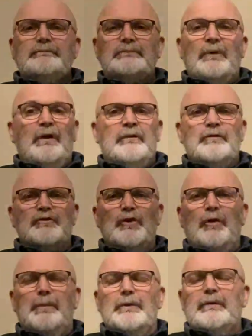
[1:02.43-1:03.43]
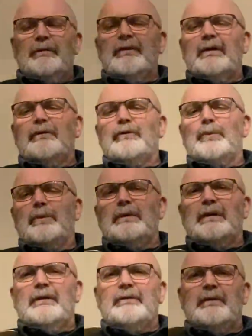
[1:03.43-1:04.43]
Does a job. I dressed out a squirrel
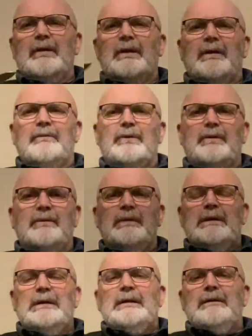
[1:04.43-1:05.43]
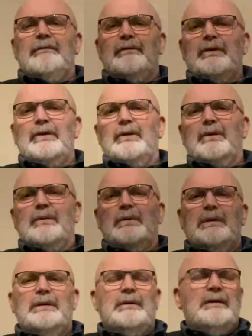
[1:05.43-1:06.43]
yesterday. I've got a video
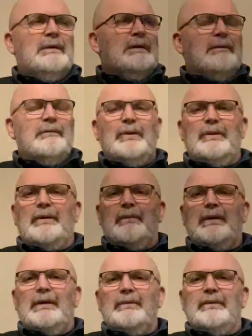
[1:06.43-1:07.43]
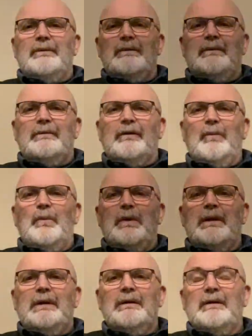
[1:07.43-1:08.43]
floating around in
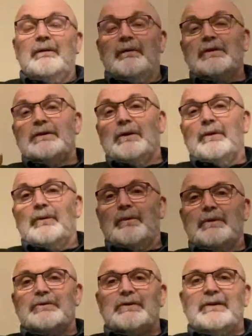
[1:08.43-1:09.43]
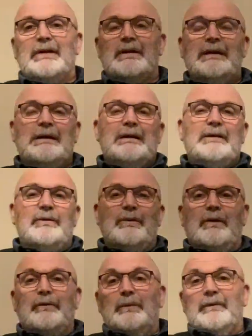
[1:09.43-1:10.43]
somewhere. I've actually got a questionnaire. Do you
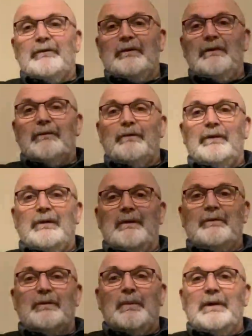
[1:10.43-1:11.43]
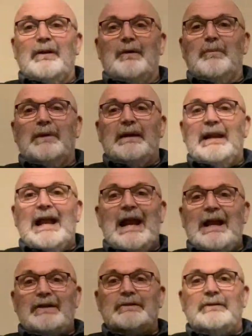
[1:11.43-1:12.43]
guys want to see this video? Because I make a complete
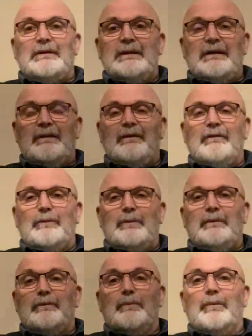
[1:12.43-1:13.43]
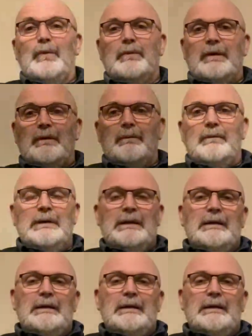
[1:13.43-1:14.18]
hash of cleaning this squirrel. It was a roadkill.